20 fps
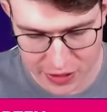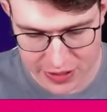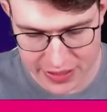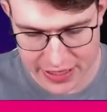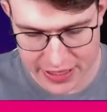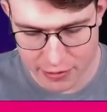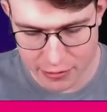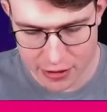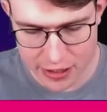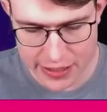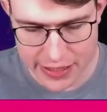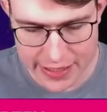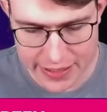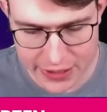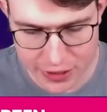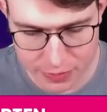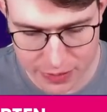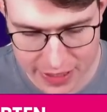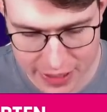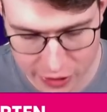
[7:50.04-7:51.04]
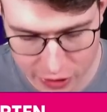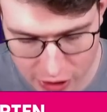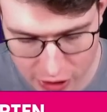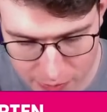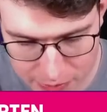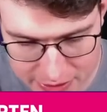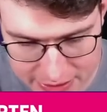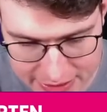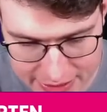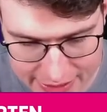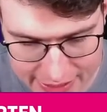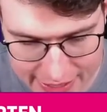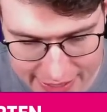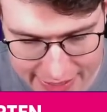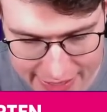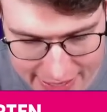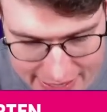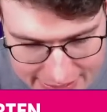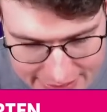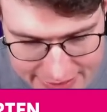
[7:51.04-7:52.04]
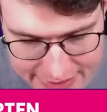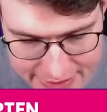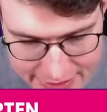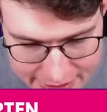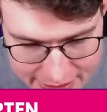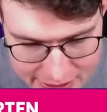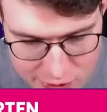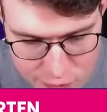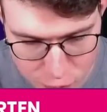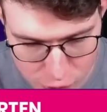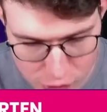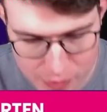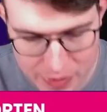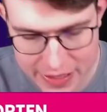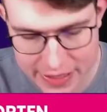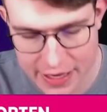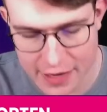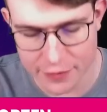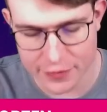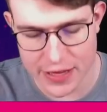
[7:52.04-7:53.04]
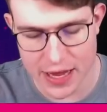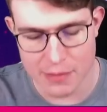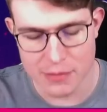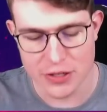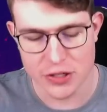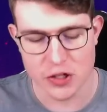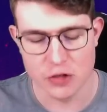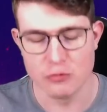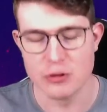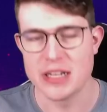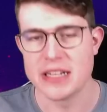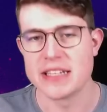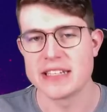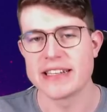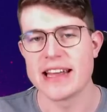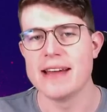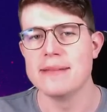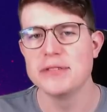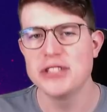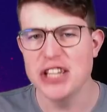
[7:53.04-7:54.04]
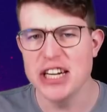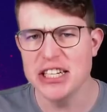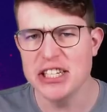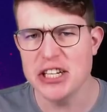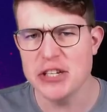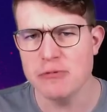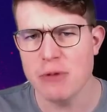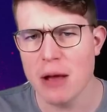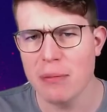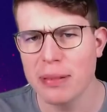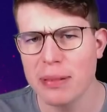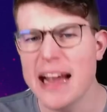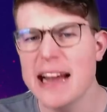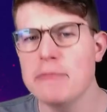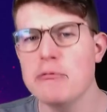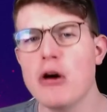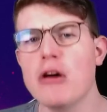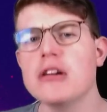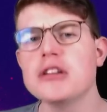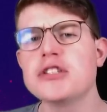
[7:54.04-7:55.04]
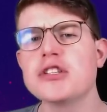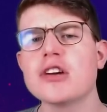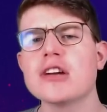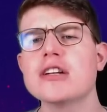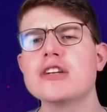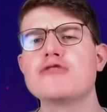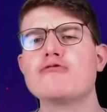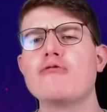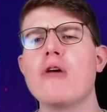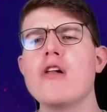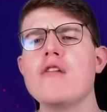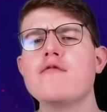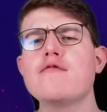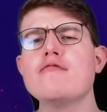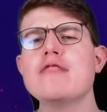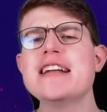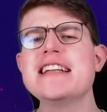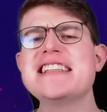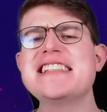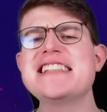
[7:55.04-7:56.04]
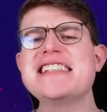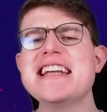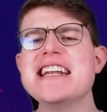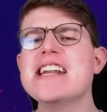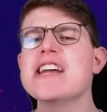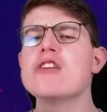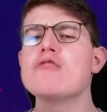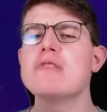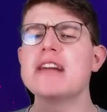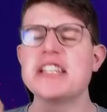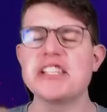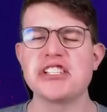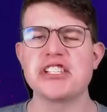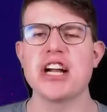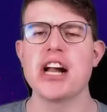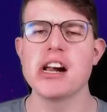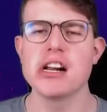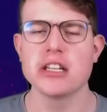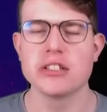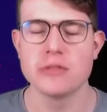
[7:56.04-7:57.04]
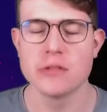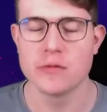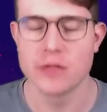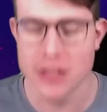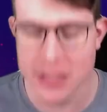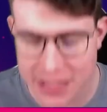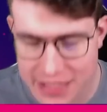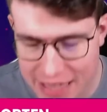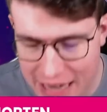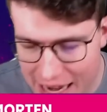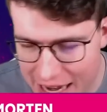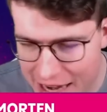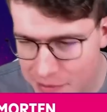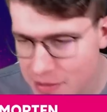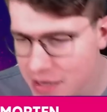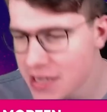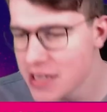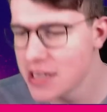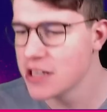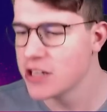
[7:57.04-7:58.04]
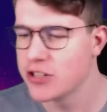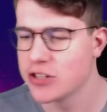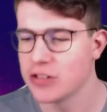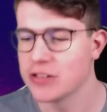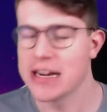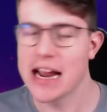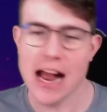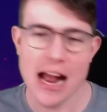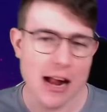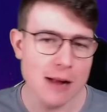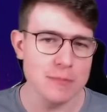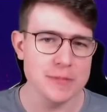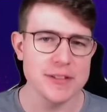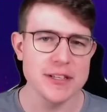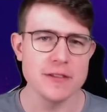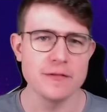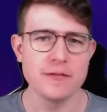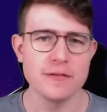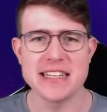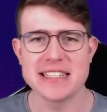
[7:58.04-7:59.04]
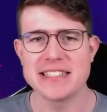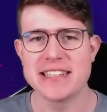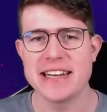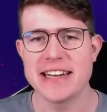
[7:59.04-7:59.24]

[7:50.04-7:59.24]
he will need to play goblins, and I guess this will be enough damage to win this game. GG's, well played. We're also gonna 12 wins in the Grand Challenge with this game. So an absolutely fascinating